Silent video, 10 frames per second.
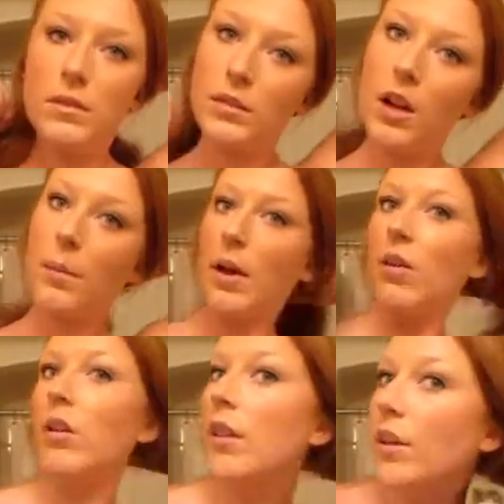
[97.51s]
come
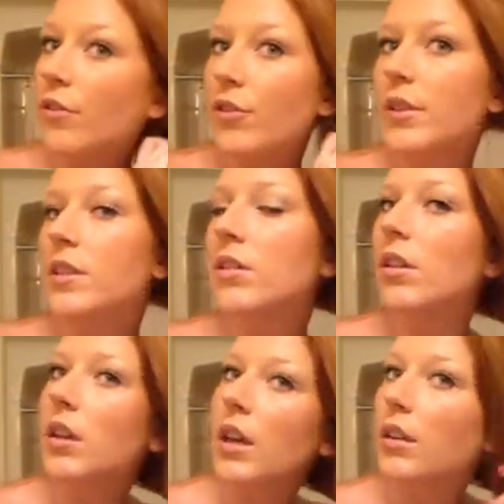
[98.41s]
out like frizzy
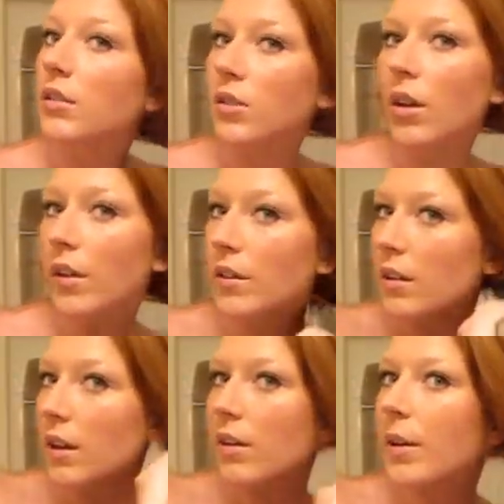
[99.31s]
looking, so that's
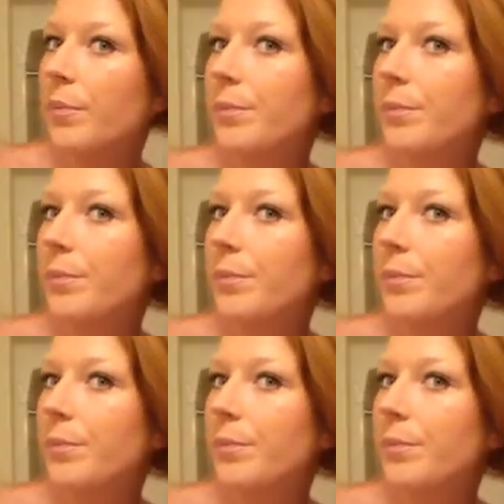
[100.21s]
not good.